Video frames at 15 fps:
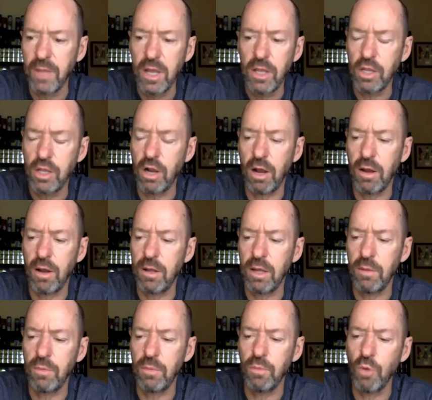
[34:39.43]
you know,
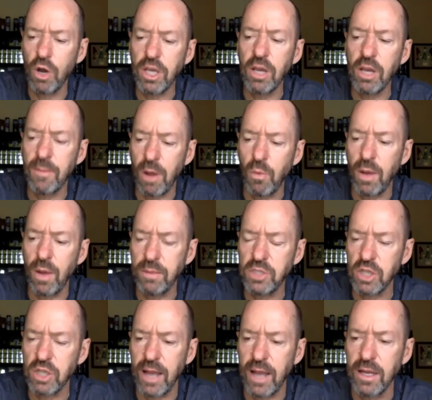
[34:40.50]
working on my
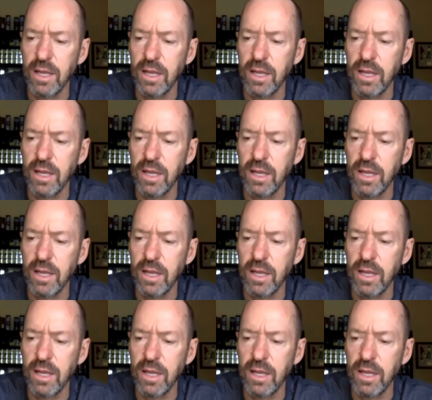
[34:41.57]
website,